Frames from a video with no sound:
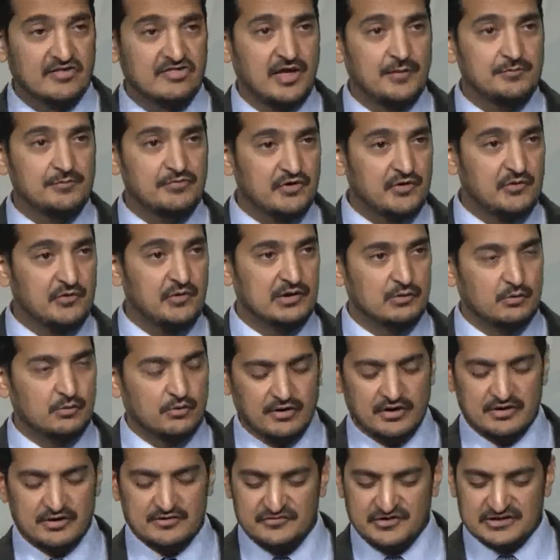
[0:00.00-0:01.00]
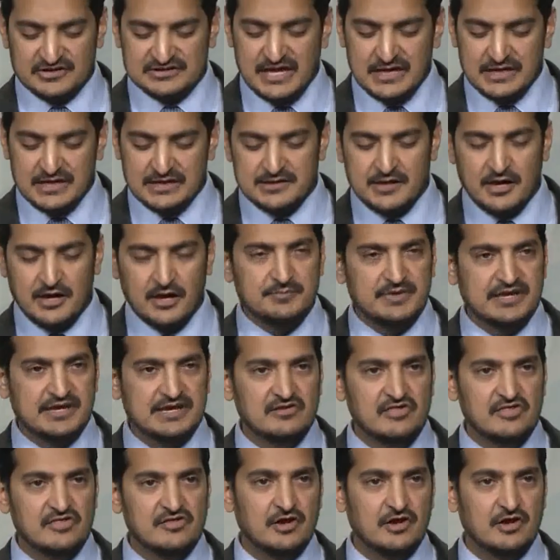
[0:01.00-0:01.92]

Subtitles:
And the subsequent word, fatakna,